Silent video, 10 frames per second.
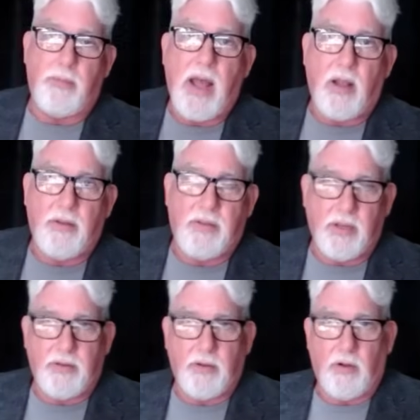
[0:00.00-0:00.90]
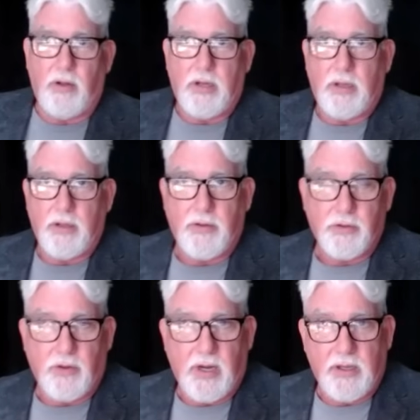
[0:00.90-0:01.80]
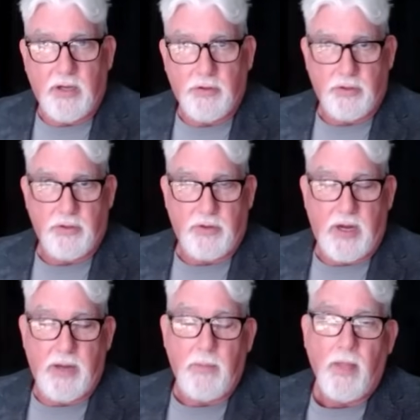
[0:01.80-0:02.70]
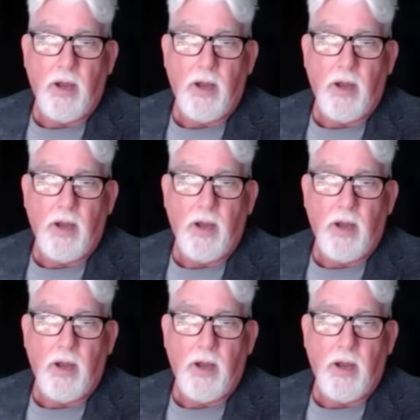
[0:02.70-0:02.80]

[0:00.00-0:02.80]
politics and all kind of the trade issues, right?